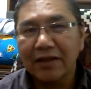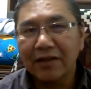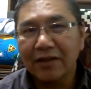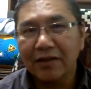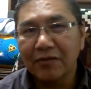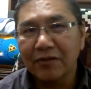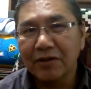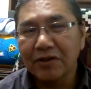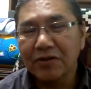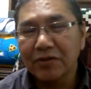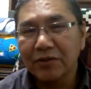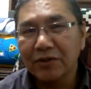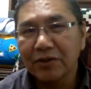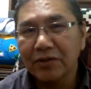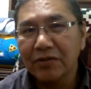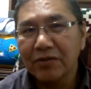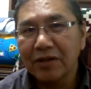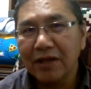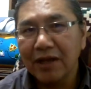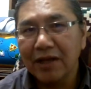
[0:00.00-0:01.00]
And once we
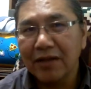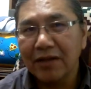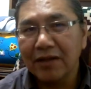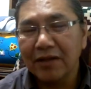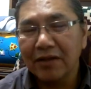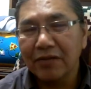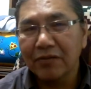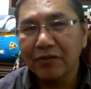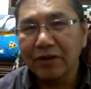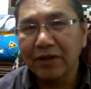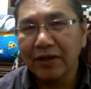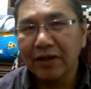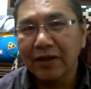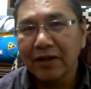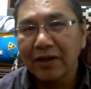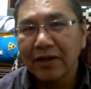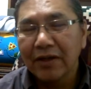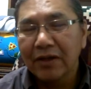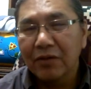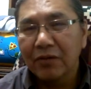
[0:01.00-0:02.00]
do that, then
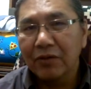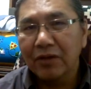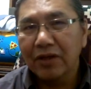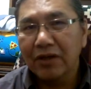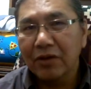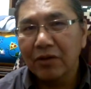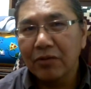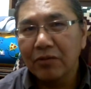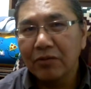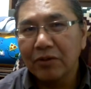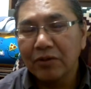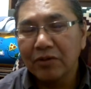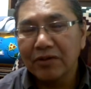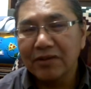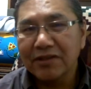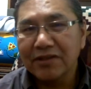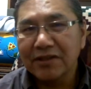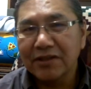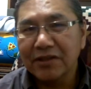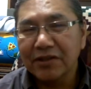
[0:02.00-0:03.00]
we know we will
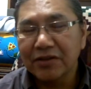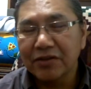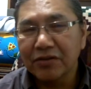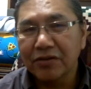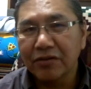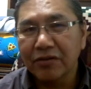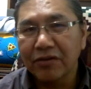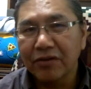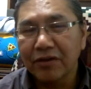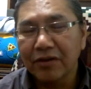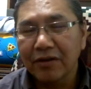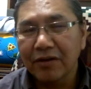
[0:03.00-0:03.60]
see truth.